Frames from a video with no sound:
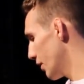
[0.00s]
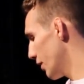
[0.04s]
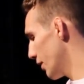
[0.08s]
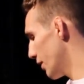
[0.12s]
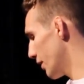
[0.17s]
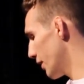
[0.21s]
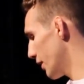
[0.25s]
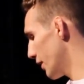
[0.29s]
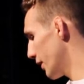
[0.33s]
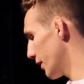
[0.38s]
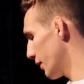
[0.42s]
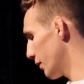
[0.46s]

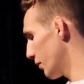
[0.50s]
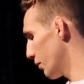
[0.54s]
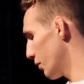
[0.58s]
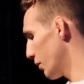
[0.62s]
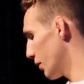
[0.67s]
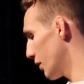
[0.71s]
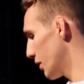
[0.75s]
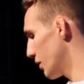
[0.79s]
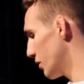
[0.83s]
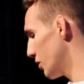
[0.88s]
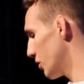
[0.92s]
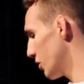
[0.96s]
thing
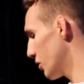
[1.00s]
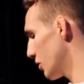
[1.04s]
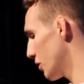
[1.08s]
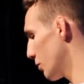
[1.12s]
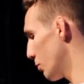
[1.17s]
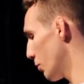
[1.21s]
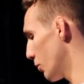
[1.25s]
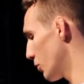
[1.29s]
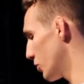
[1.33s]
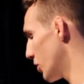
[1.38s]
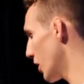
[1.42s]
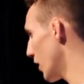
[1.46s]
is just
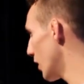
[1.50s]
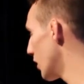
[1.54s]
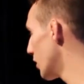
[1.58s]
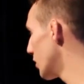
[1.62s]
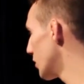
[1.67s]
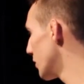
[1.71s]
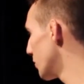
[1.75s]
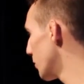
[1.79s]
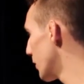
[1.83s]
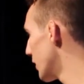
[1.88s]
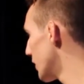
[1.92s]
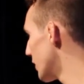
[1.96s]
about
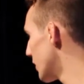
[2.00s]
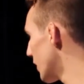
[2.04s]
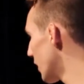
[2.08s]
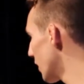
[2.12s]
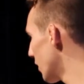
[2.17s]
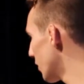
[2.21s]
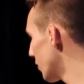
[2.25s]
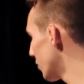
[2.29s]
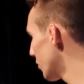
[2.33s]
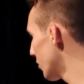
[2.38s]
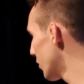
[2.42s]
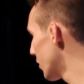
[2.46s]
challenging
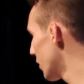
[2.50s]
myself.